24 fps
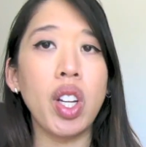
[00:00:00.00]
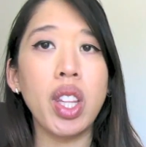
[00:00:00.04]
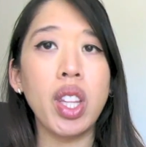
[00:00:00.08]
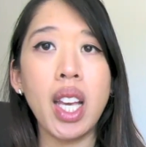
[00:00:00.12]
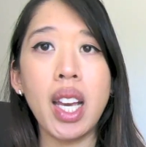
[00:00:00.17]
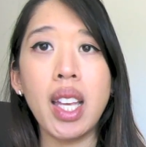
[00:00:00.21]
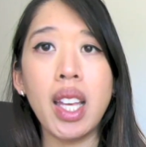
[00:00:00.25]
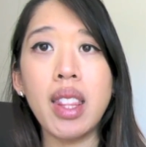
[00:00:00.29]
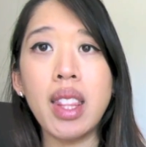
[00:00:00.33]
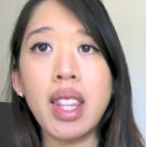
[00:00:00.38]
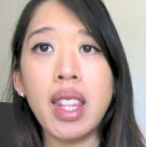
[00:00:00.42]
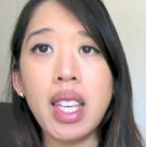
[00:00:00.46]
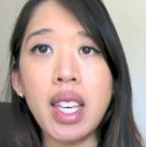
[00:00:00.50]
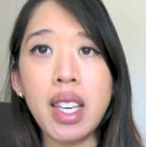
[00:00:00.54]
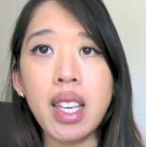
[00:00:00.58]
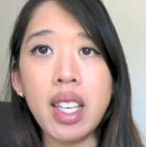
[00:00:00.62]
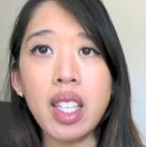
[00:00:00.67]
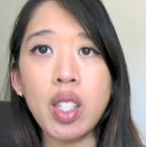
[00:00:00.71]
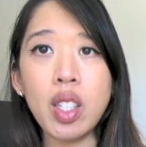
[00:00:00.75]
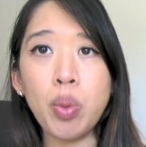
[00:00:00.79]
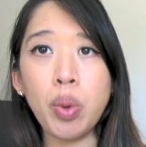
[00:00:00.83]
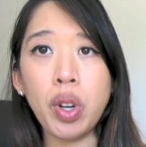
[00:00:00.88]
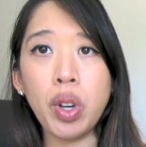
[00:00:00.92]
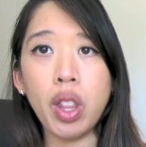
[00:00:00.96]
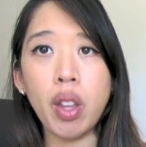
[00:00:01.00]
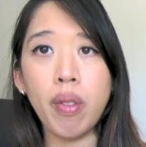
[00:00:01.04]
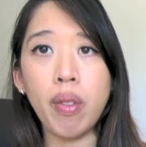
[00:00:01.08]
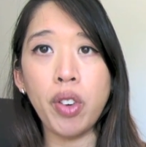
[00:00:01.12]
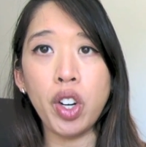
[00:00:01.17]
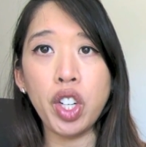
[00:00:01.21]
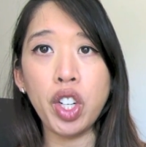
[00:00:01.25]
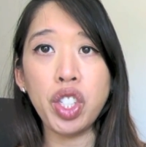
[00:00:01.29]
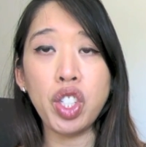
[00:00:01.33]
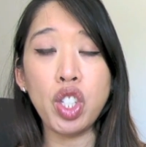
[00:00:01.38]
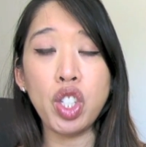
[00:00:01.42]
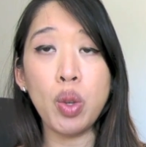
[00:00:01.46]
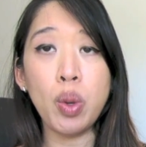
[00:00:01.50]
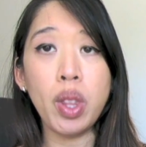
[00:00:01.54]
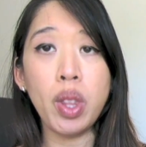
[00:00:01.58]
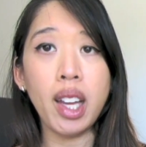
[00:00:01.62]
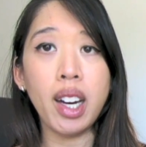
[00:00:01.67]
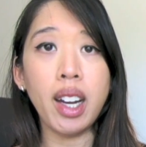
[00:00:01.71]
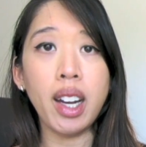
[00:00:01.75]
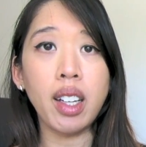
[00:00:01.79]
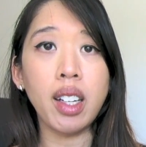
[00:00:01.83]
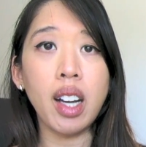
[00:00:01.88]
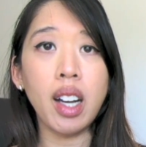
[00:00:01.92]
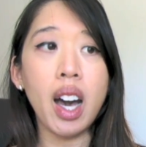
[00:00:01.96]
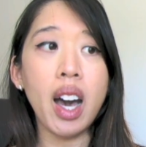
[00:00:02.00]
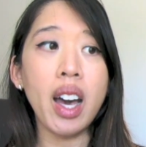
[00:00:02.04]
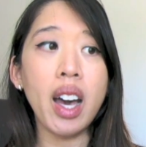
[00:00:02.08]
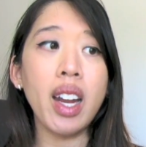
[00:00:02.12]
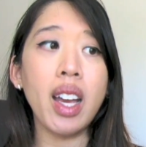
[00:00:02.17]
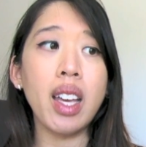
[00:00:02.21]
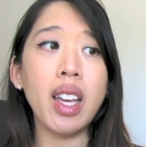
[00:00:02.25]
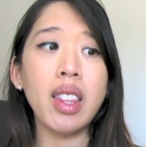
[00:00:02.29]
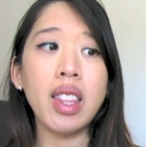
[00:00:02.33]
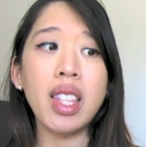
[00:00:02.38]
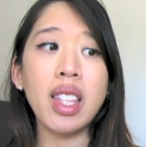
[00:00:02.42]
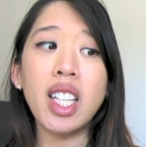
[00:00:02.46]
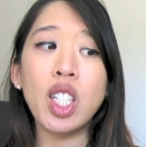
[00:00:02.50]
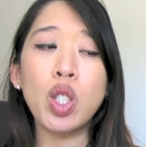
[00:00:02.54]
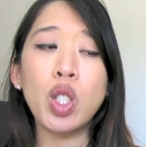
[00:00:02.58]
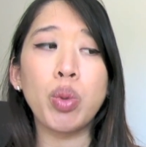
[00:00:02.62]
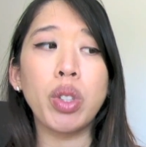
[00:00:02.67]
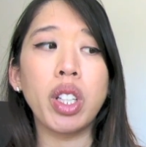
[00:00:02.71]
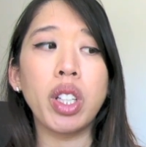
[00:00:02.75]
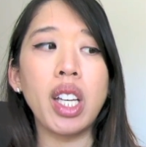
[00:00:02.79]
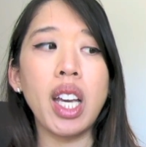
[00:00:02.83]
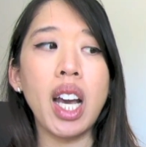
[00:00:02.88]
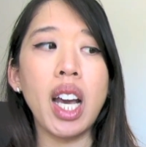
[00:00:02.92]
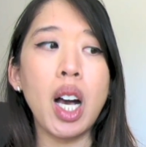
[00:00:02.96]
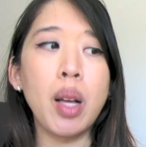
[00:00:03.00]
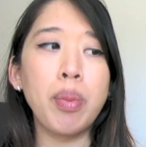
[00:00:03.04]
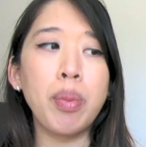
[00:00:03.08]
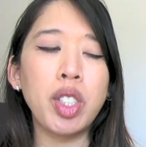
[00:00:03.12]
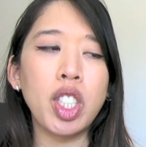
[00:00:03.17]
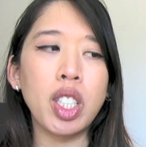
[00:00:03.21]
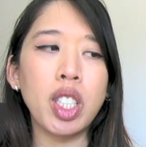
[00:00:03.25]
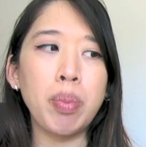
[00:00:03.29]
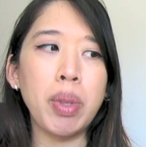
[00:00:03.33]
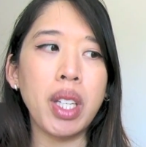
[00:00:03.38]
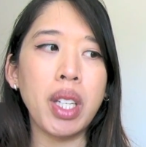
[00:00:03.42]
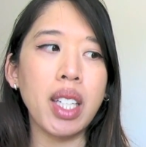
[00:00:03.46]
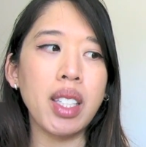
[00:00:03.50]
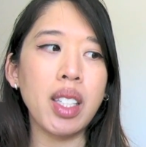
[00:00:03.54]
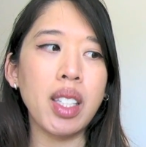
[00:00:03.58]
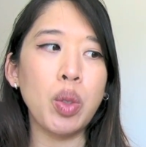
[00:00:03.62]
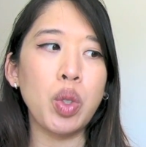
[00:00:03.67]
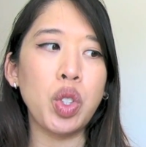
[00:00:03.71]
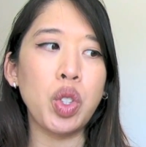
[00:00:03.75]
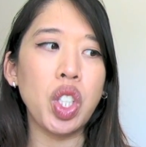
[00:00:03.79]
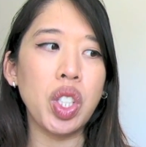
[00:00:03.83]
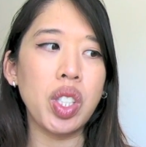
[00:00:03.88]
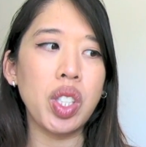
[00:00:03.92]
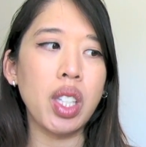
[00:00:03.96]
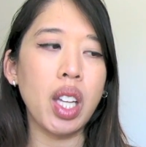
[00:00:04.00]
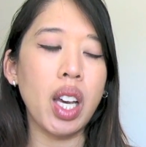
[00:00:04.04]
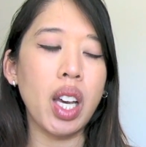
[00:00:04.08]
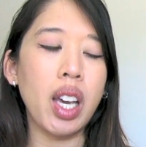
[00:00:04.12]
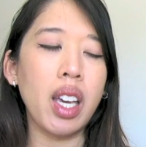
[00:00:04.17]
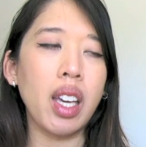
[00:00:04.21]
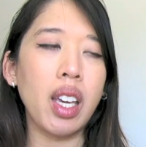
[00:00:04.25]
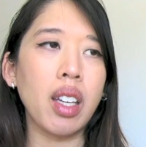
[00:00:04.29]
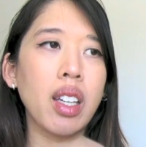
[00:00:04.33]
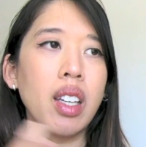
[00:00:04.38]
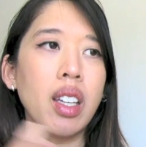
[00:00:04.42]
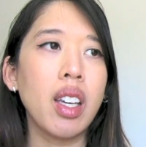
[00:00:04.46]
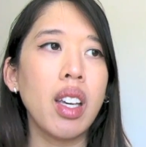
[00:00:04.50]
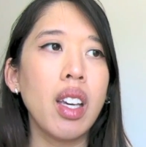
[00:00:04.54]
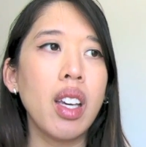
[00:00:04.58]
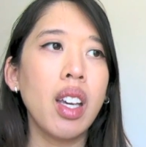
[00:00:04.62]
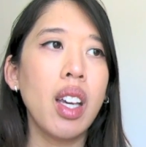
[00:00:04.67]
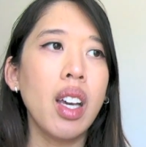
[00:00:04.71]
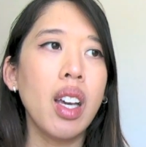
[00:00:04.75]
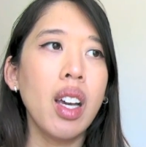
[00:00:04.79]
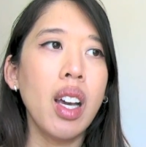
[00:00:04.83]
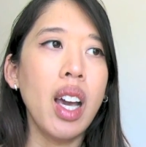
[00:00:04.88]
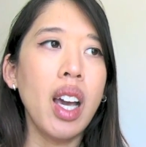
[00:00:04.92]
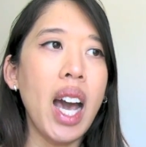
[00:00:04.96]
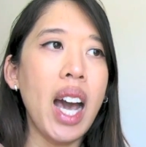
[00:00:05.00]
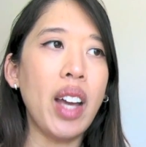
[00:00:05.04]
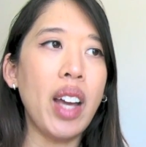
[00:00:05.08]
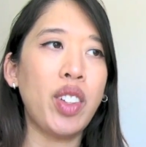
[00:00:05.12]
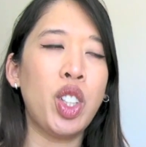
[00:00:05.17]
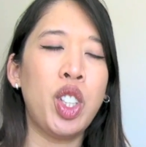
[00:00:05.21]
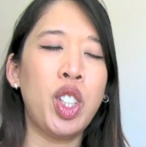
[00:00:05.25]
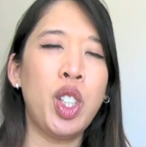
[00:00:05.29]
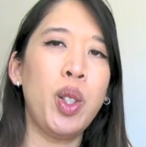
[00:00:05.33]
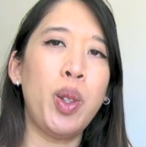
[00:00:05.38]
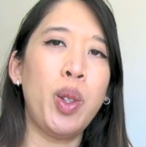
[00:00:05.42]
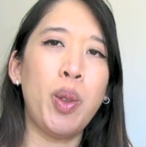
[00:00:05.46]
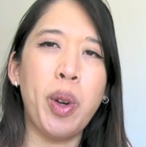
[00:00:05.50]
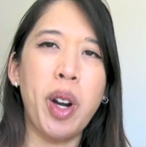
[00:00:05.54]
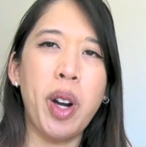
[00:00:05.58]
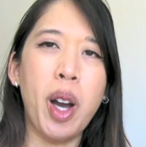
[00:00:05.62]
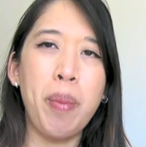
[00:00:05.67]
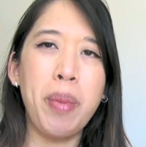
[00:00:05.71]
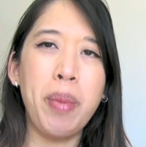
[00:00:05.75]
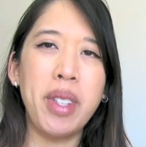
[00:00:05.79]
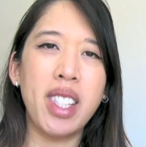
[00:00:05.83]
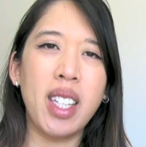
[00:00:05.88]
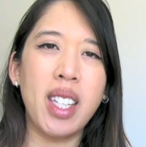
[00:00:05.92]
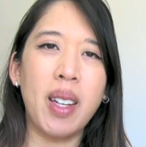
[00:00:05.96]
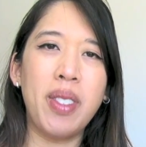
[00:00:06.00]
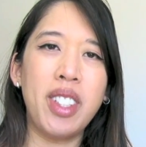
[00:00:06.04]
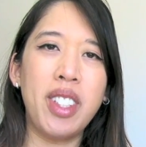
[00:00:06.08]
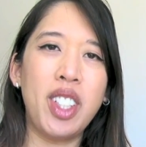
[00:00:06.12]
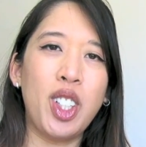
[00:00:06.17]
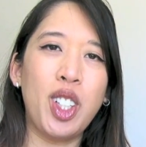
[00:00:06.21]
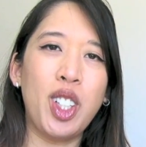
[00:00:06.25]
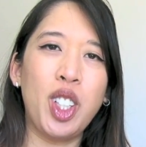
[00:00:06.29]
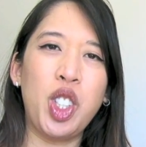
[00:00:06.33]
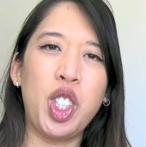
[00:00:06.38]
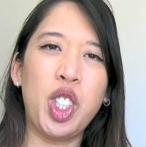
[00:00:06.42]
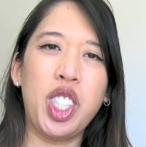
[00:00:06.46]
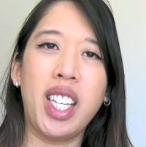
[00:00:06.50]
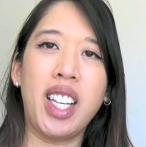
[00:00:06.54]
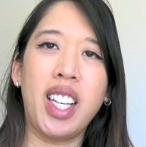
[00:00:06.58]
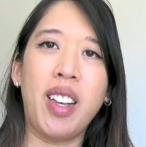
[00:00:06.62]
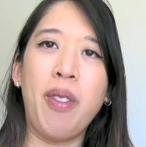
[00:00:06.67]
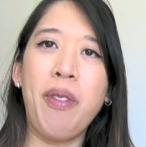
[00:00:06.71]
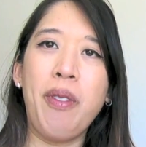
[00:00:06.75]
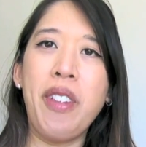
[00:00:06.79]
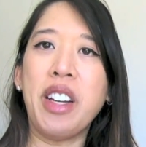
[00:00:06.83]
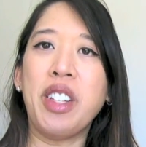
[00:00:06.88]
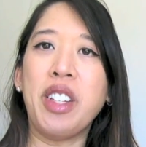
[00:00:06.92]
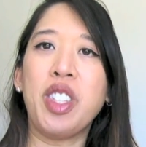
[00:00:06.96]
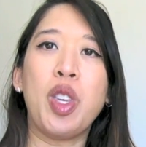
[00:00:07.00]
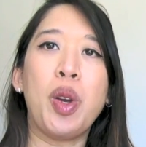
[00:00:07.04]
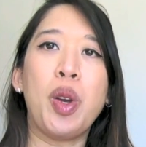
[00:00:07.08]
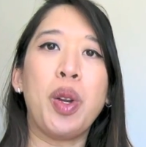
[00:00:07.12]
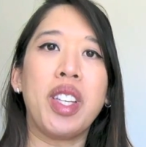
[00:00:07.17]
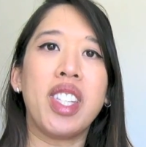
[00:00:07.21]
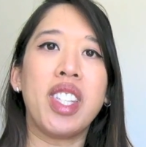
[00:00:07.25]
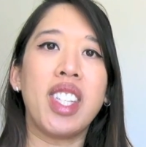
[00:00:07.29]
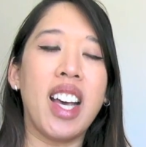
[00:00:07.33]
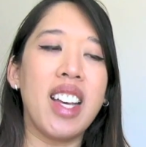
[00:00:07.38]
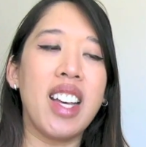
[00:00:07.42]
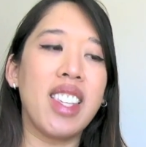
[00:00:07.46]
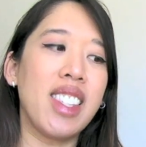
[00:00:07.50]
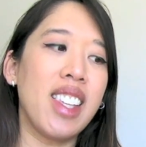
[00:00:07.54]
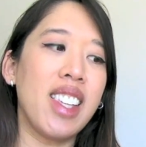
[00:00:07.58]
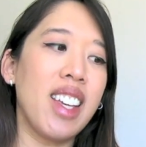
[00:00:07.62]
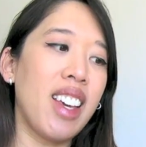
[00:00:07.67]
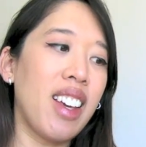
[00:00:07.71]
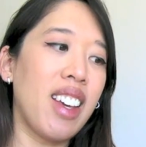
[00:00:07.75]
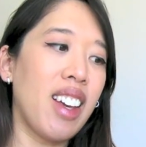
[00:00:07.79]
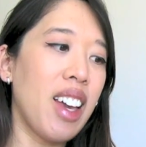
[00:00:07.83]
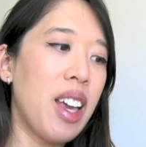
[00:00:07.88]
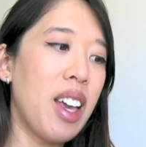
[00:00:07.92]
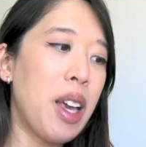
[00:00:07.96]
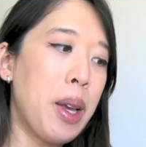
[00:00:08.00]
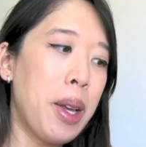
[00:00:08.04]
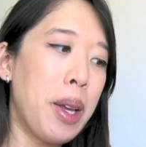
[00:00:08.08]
And, and these were the first two that I got, and these really helped just because it was just like after you throw up and stuff and you just like feel so disgusting.